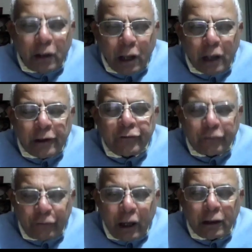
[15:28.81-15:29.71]
Now, I'll
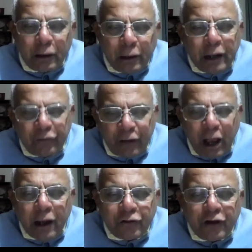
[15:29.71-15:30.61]
just take, let's
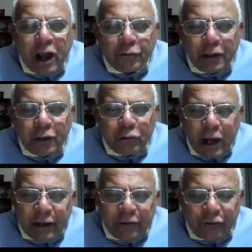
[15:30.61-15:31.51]
start with the
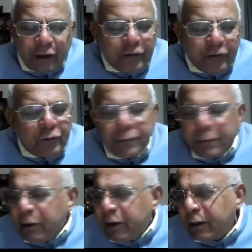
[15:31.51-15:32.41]
United States of
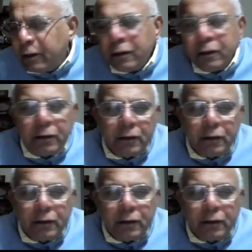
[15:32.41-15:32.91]
America.